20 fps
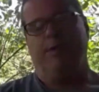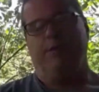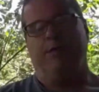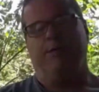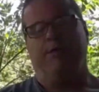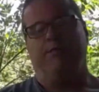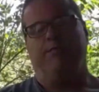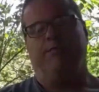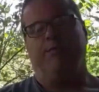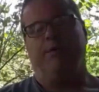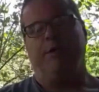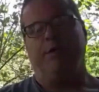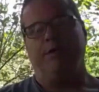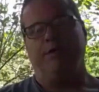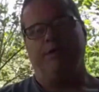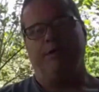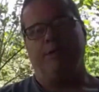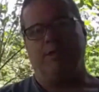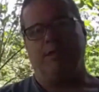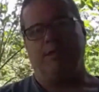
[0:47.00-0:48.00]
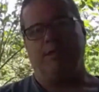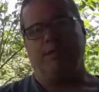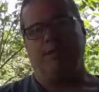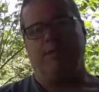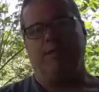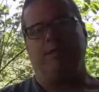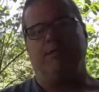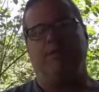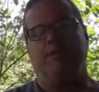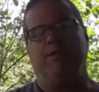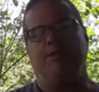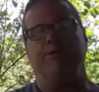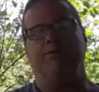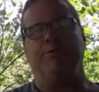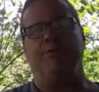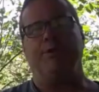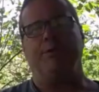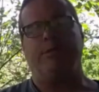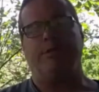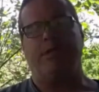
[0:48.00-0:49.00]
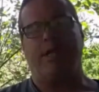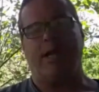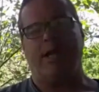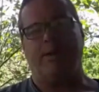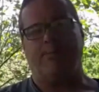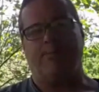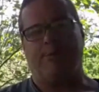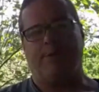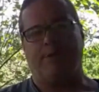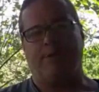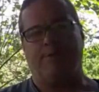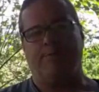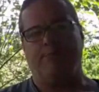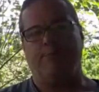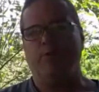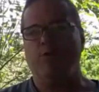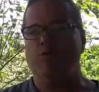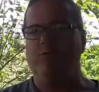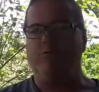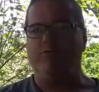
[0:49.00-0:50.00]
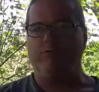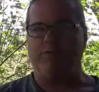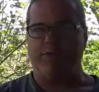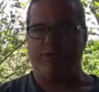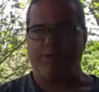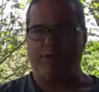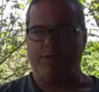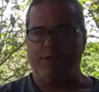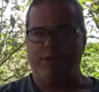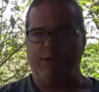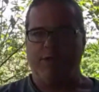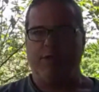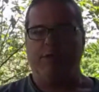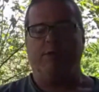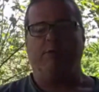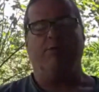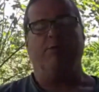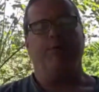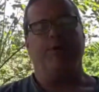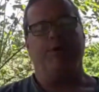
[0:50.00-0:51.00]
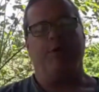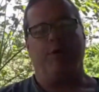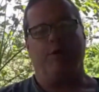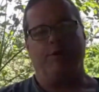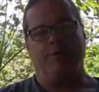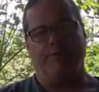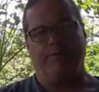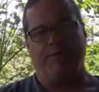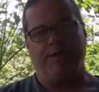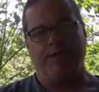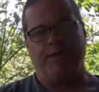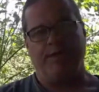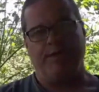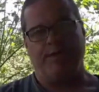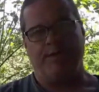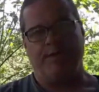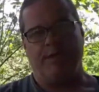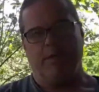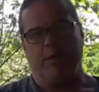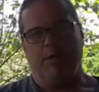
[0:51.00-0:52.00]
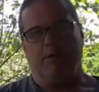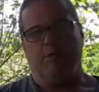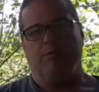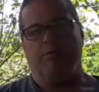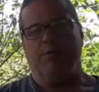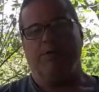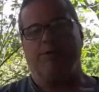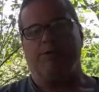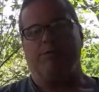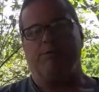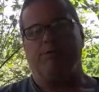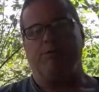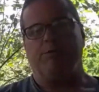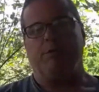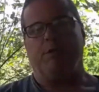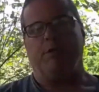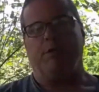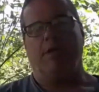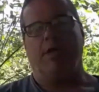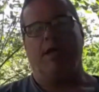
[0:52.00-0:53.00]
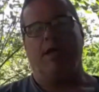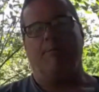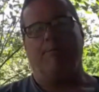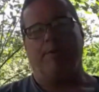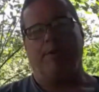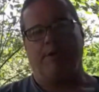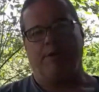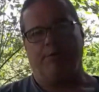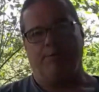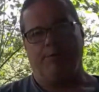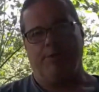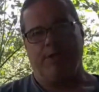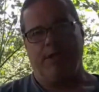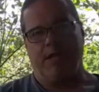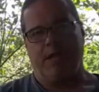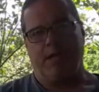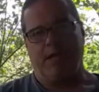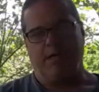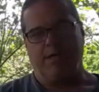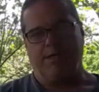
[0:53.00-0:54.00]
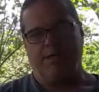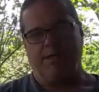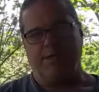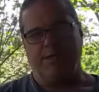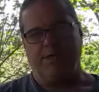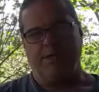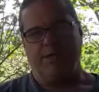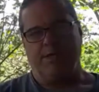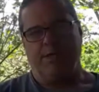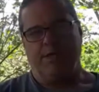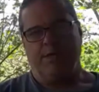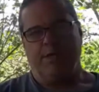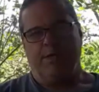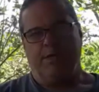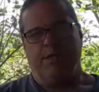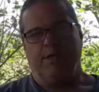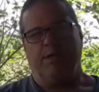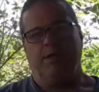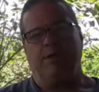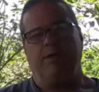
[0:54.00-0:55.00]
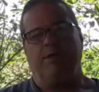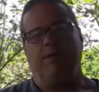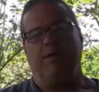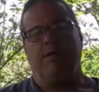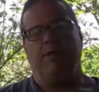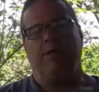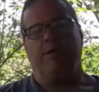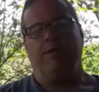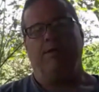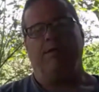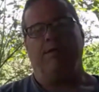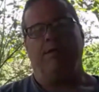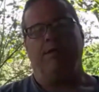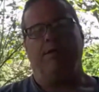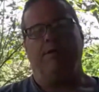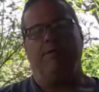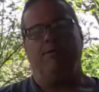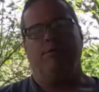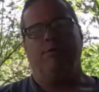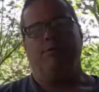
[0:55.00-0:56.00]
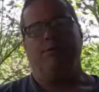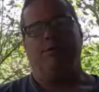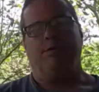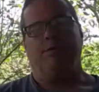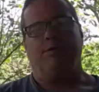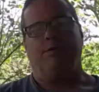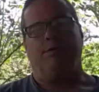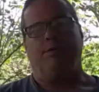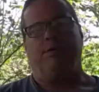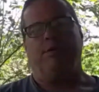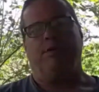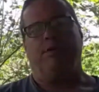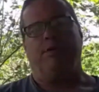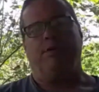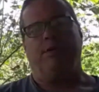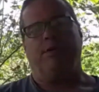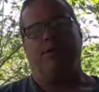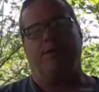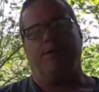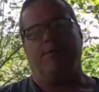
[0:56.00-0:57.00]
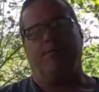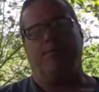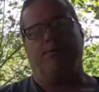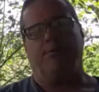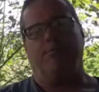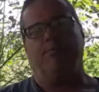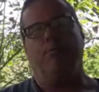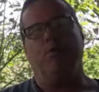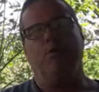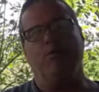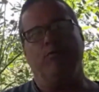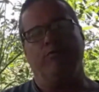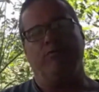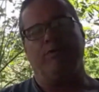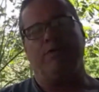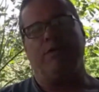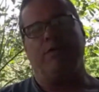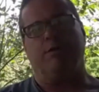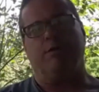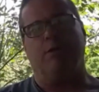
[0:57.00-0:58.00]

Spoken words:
The first is stereotyped moves, choreographies, which do not happen in reality, and they use moves and